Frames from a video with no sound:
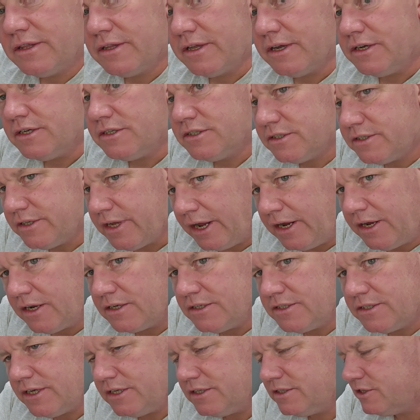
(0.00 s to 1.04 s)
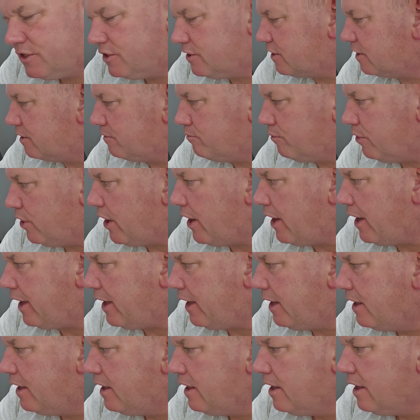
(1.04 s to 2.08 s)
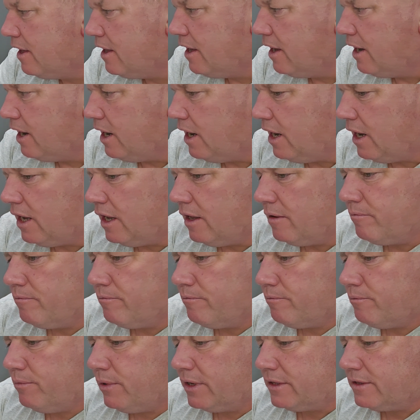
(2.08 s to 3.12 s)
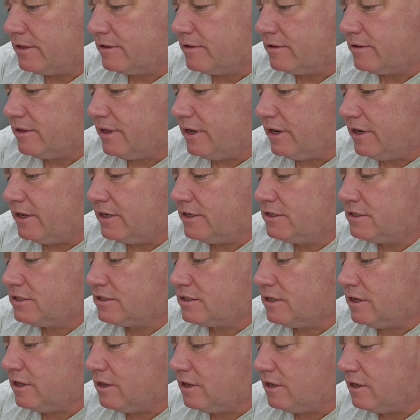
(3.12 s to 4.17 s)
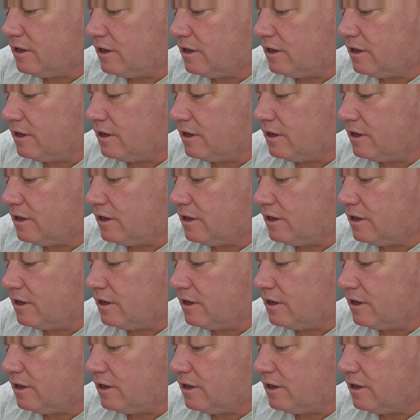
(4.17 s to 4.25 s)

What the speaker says: There's decal sets you can buy, but there is still